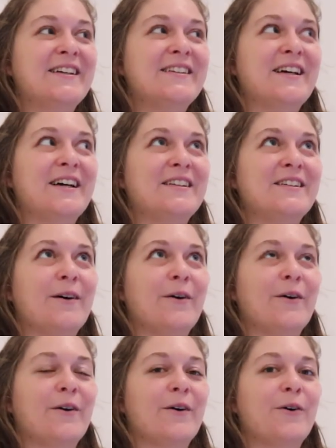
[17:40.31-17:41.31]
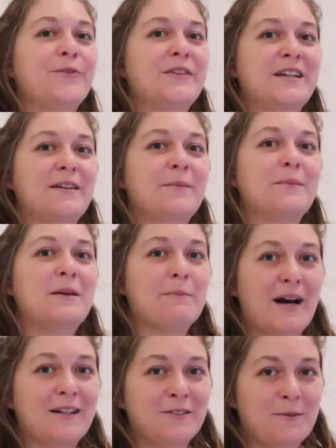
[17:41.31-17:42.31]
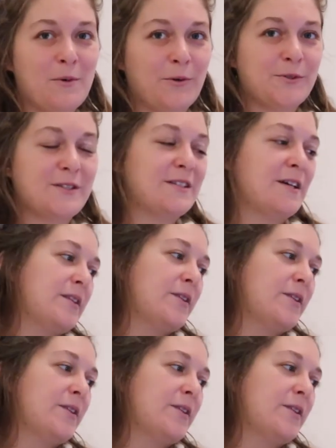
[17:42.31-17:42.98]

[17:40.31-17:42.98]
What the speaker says: that are holding me back the most.